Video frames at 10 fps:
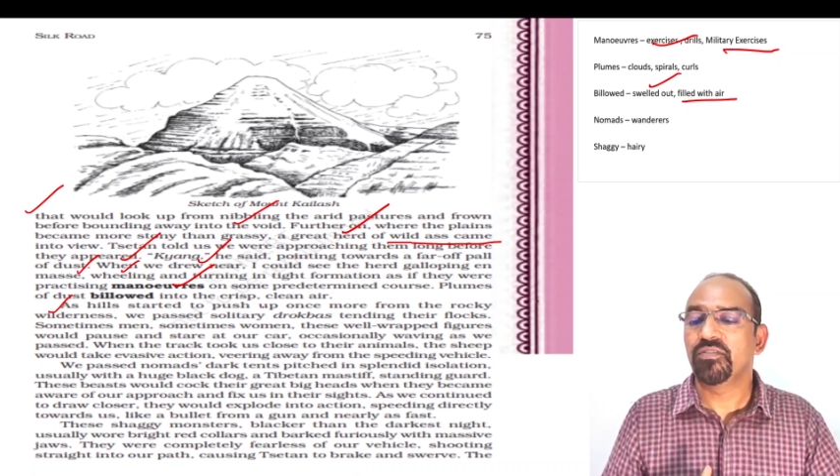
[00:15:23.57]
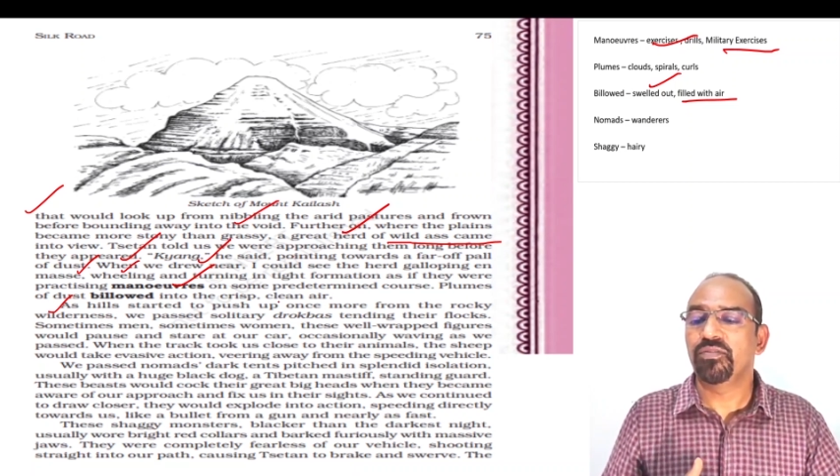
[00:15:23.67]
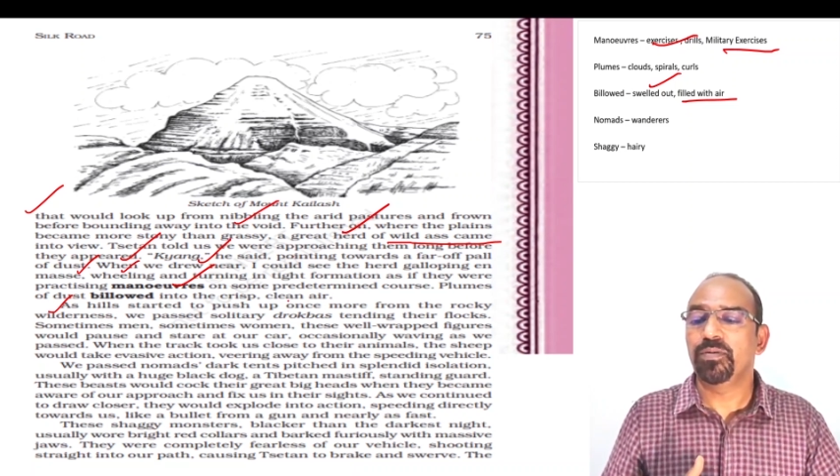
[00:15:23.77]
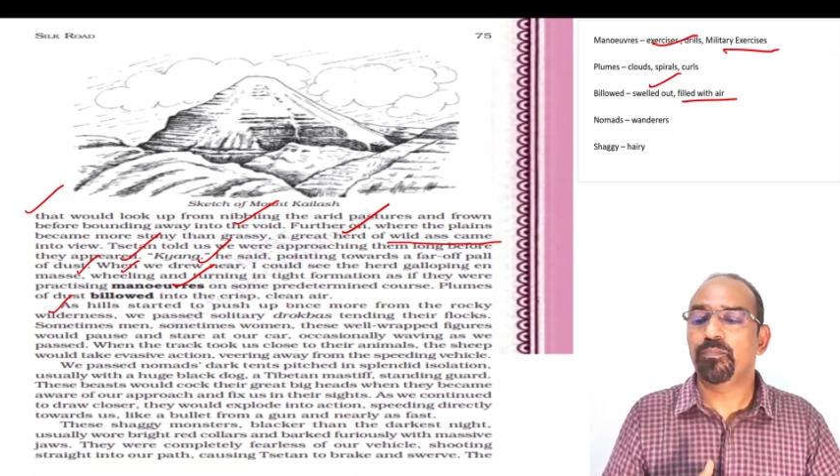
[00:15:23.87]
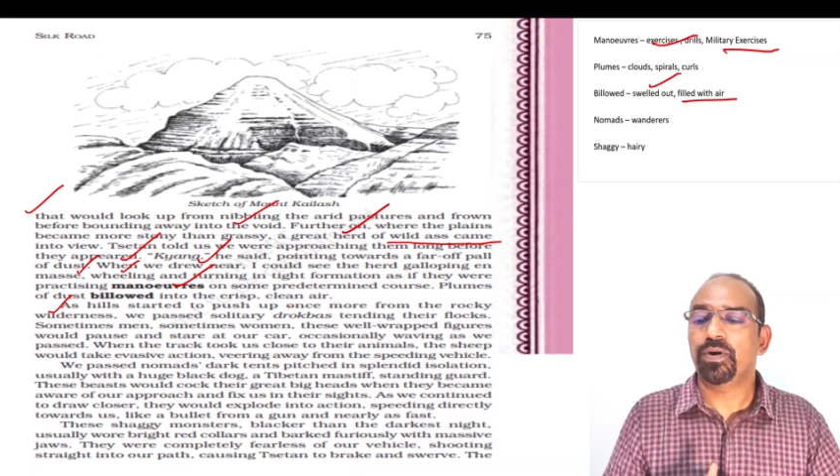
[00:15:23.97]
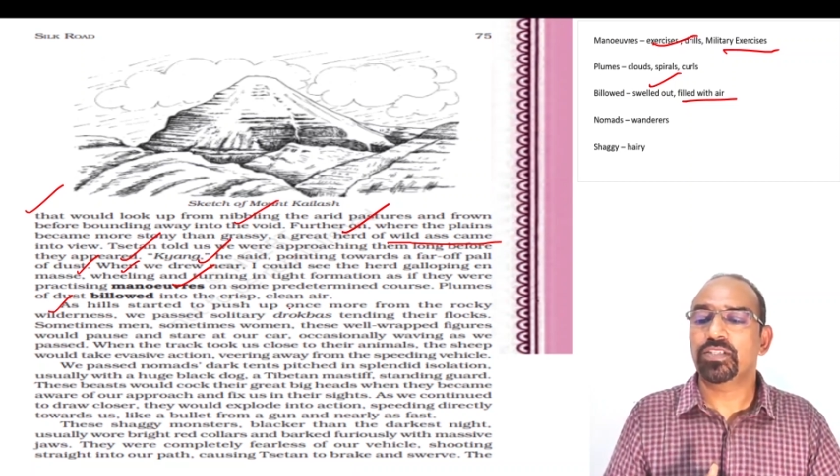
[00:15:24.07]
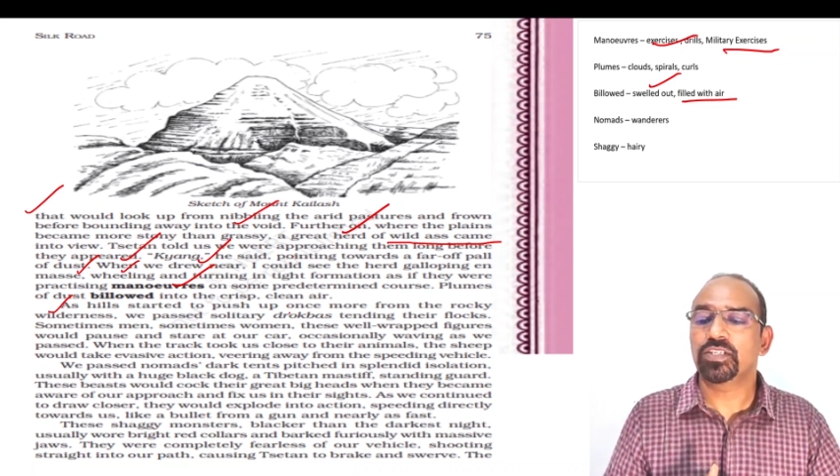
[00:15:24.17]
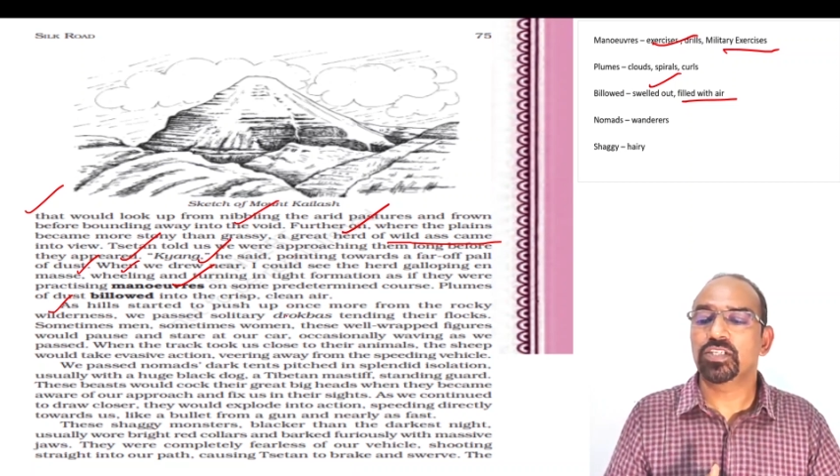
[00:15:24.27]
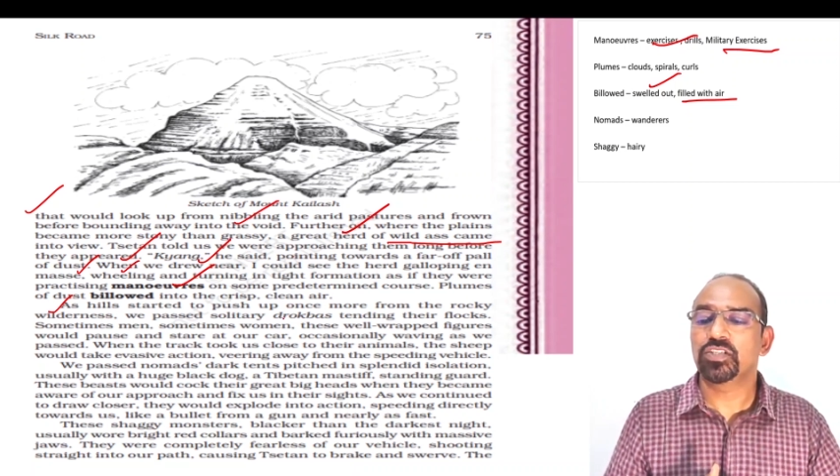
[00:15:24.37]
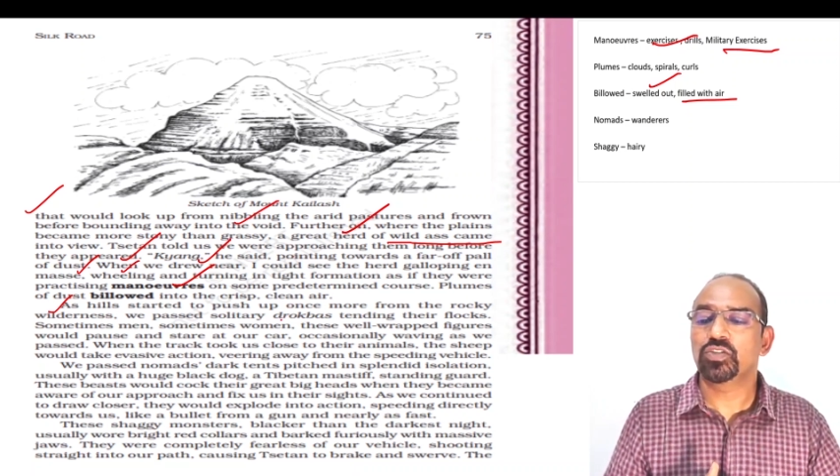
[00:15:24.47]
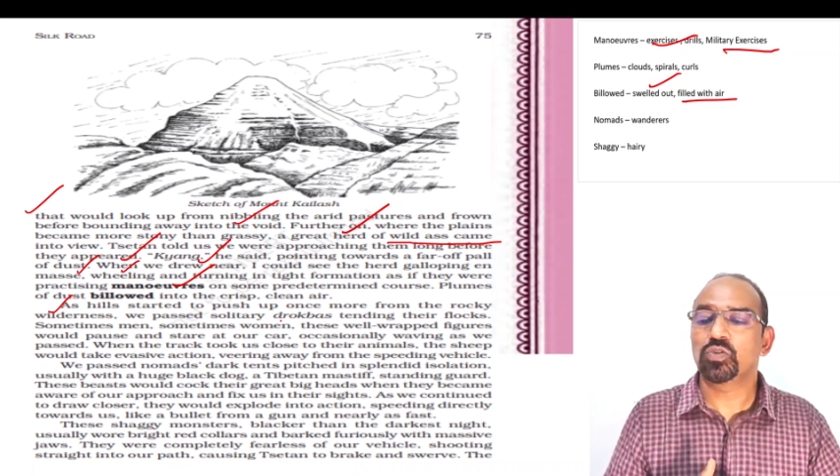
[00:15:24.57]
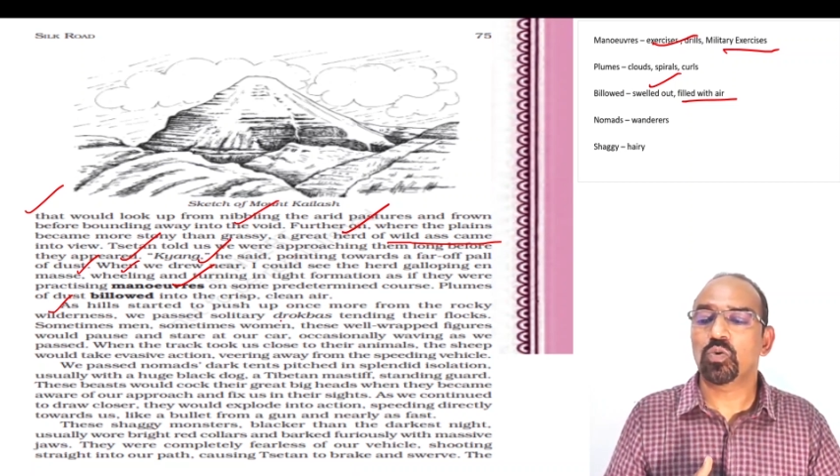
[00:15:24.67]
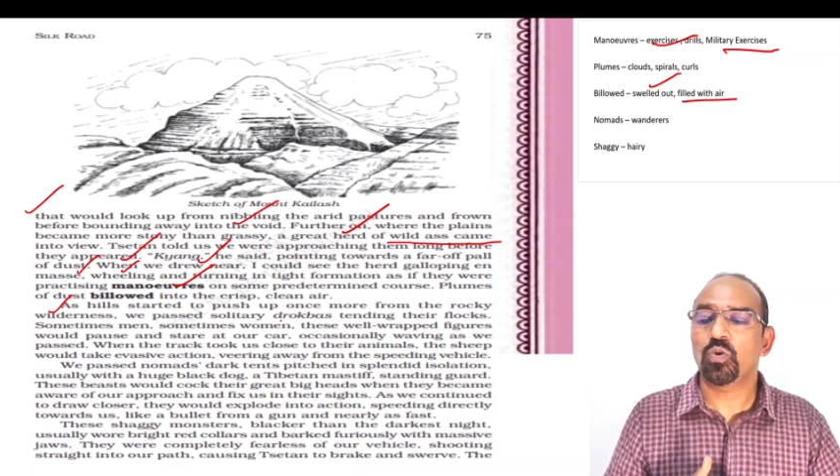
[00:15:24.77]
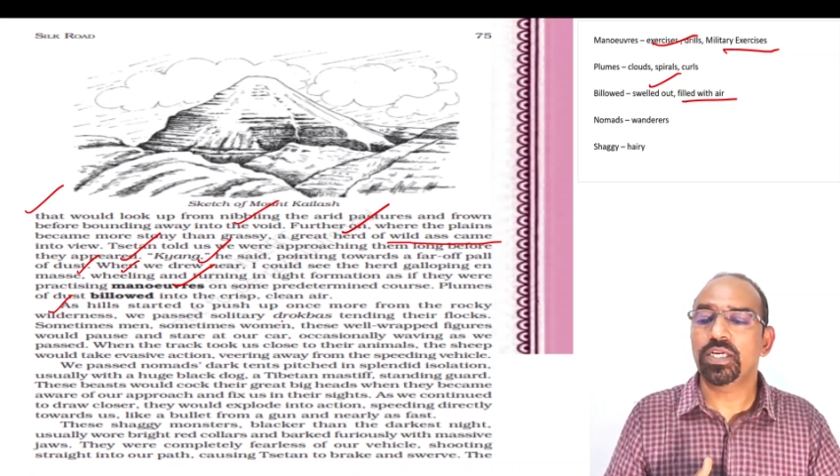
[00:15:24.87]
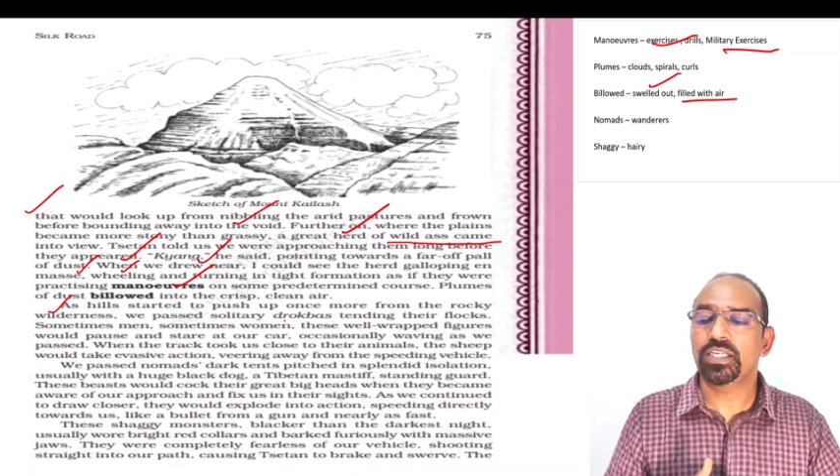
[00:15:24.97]
We passed a
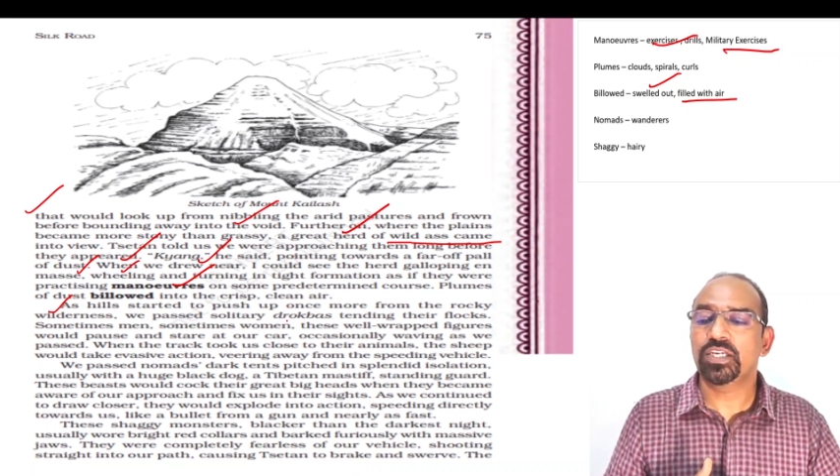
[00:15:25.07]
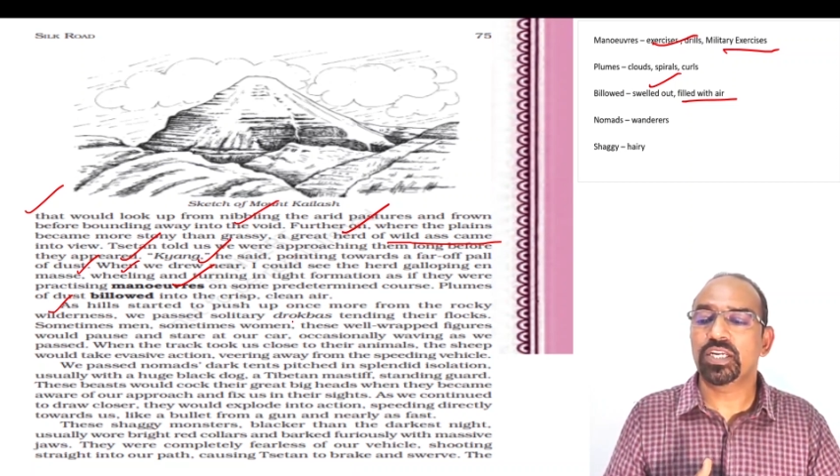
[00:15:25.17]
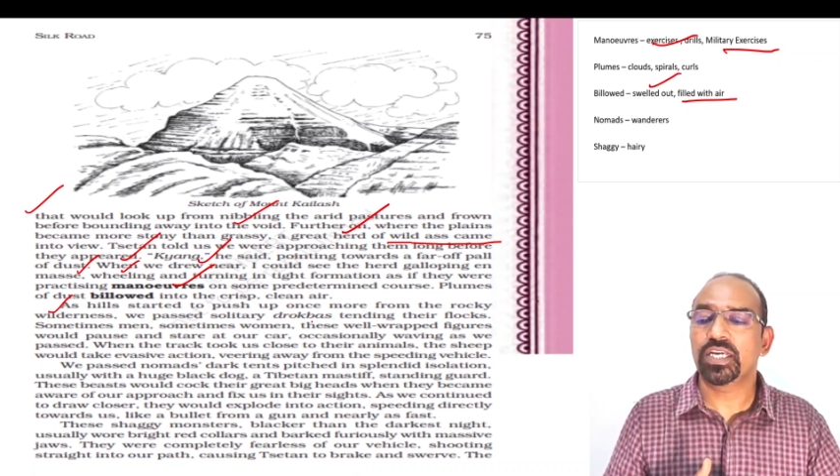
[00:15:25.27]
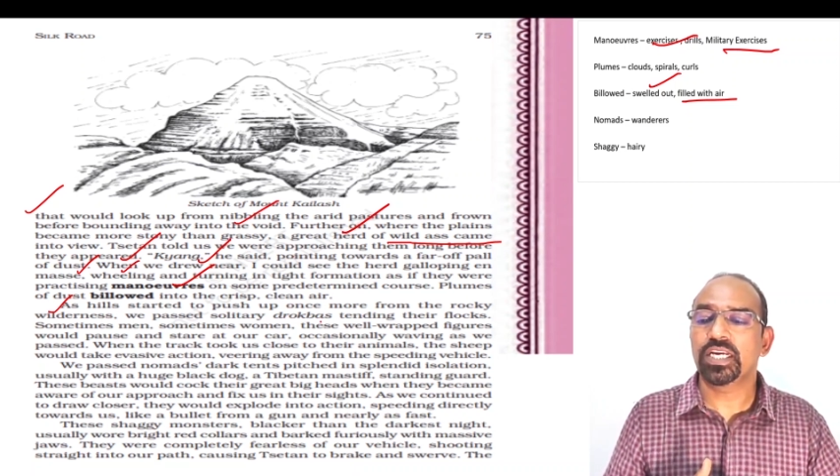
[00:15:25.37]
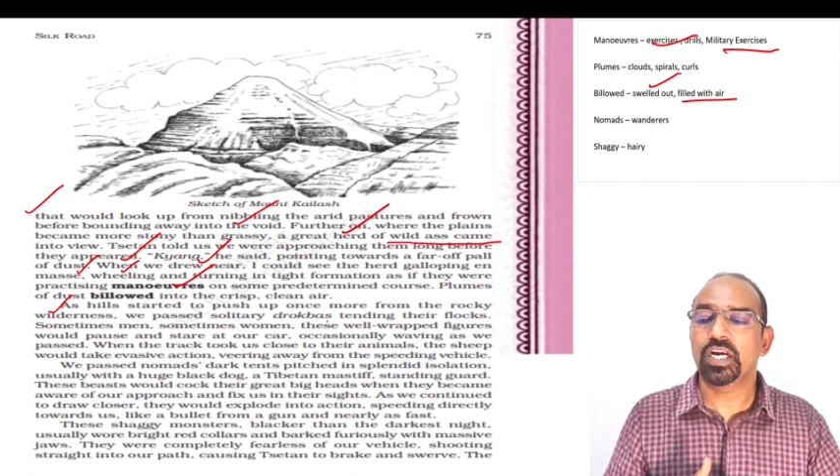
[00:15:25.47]
solitary